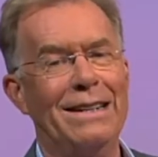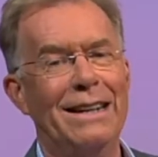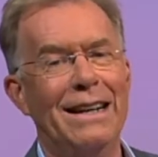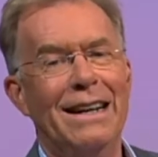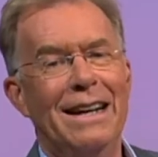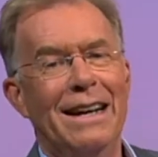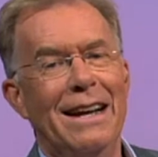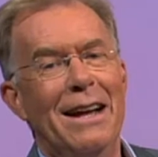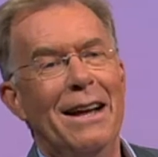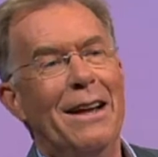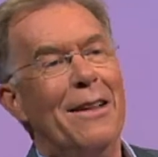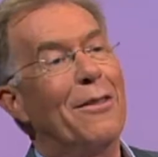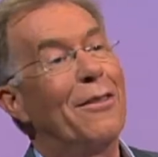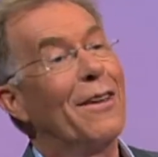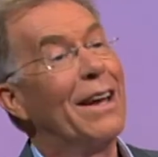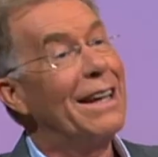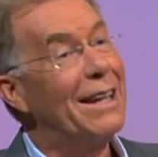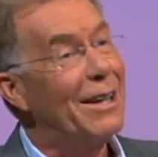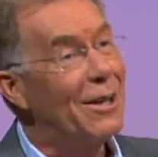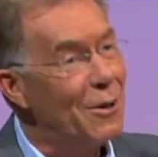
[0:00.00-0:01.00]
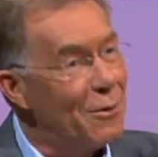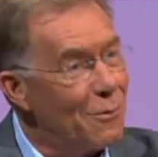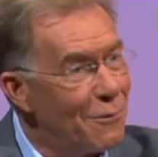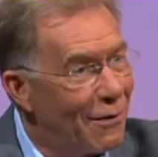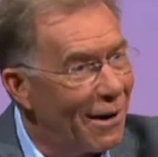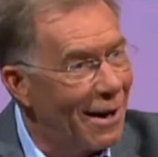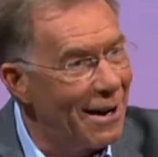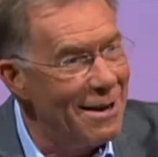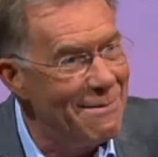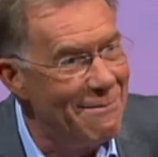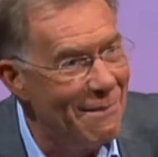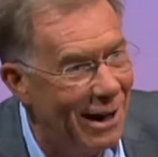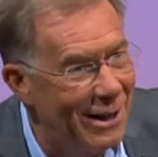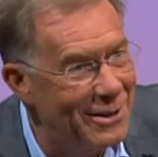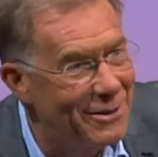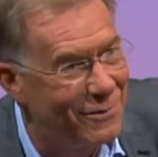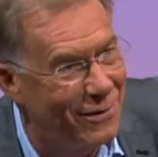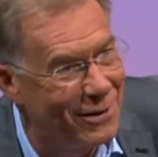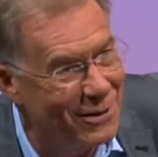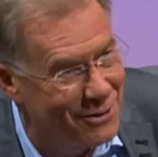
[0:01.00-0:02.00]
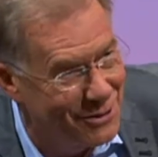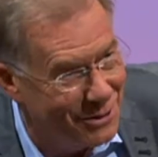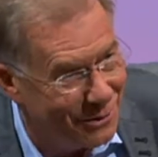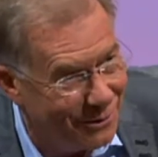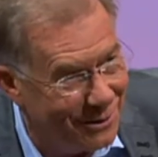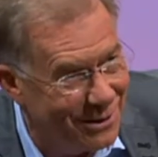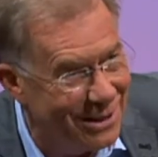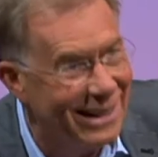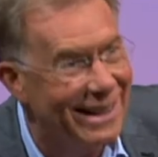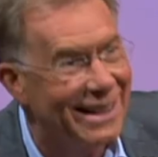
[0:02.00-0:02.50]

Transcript: Thank you very much for joining